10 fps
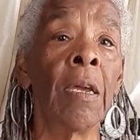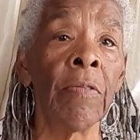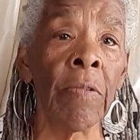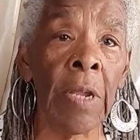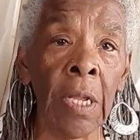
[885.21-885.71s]

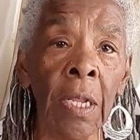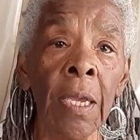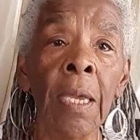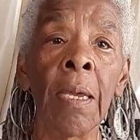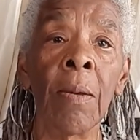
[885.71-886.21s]

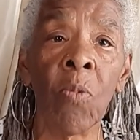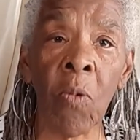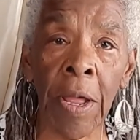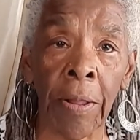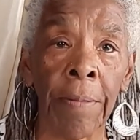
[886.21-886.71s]
really
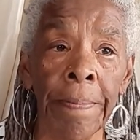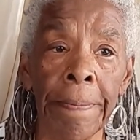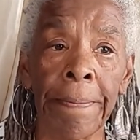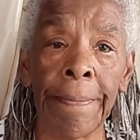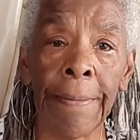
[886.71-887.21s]
well.
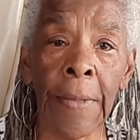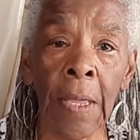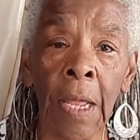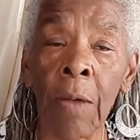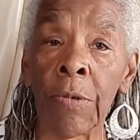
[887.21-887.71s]

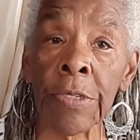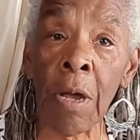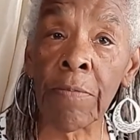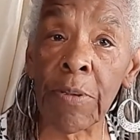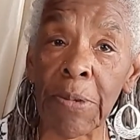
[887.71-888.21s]
I was
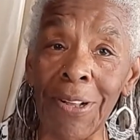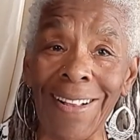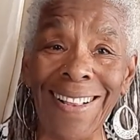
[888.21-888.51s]
comfortable.